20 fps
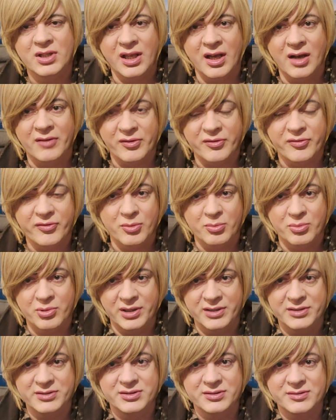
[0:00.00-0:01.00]
other
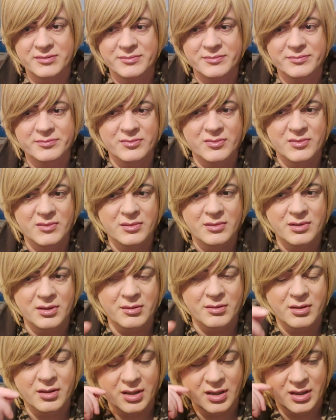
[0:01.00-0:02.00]
footbridge
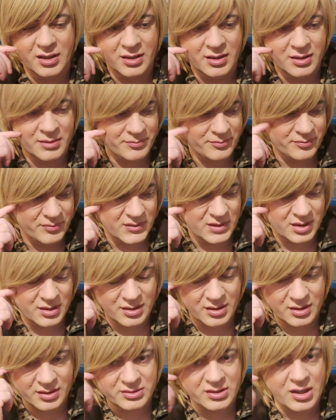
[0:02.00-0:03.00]

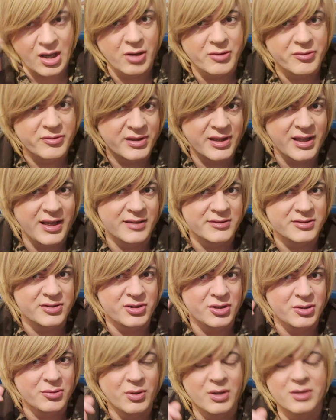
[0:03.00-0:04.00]
over there, the
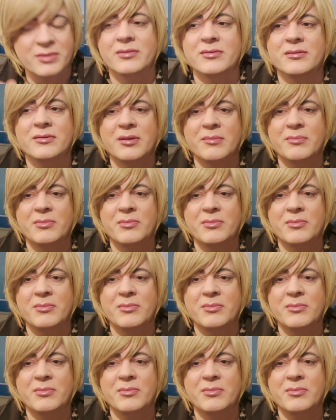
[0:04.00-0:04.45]
new one